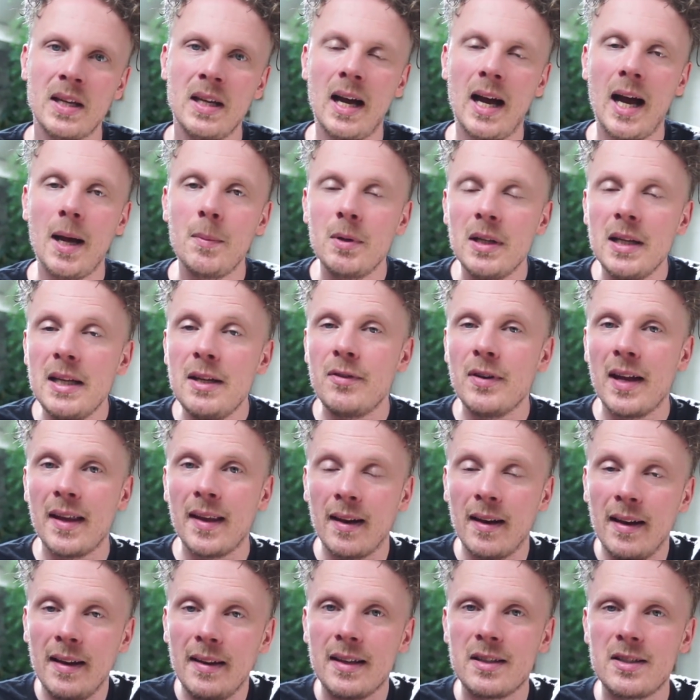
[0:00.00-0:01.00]
I believe
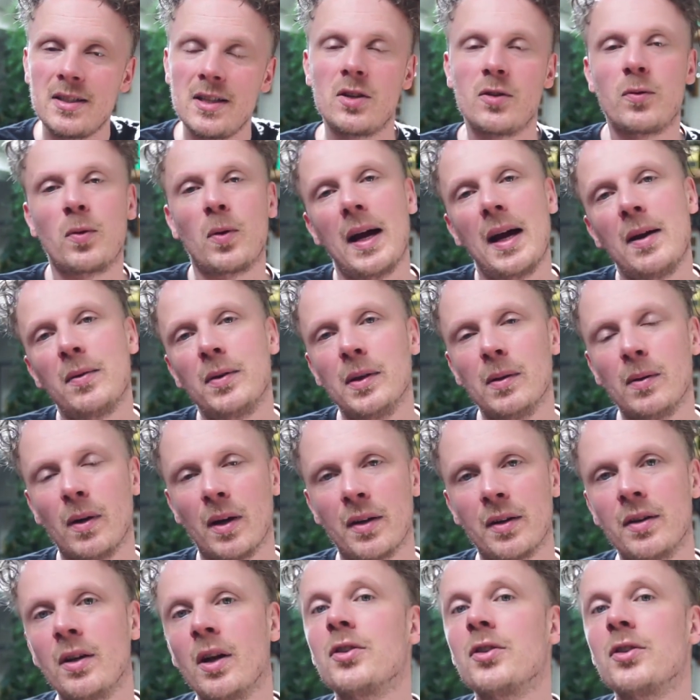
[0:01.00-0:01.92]
analytics is for everyone,